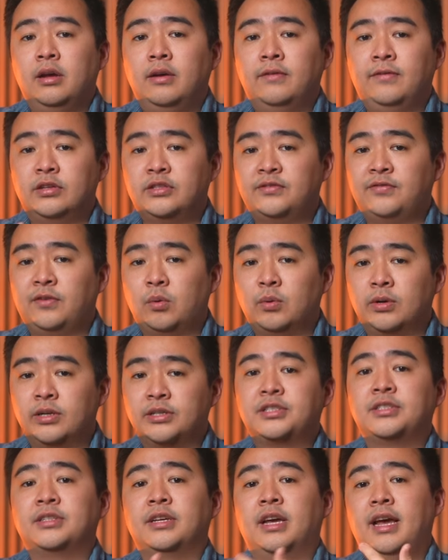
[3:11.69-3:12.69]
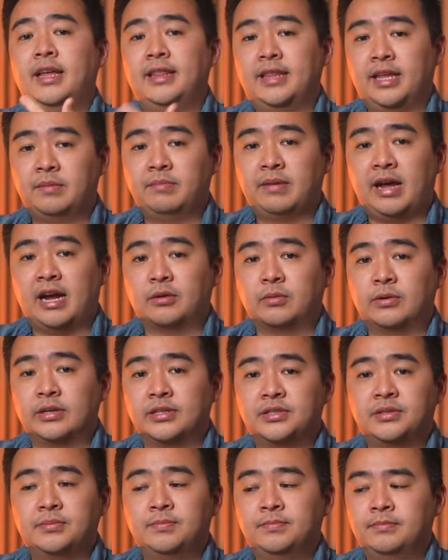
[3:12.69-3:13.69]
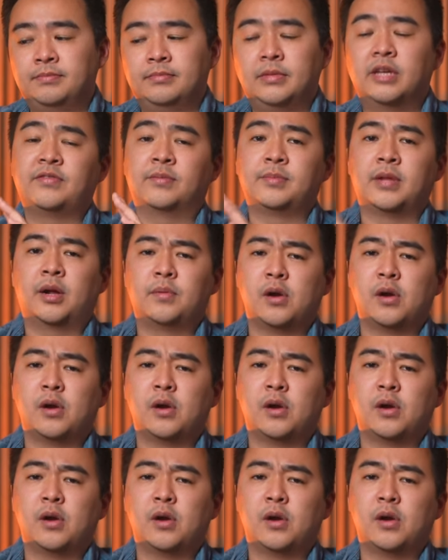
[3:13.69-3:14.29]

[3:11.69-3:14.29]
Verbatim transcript: first forwards and then backwards, if I'm not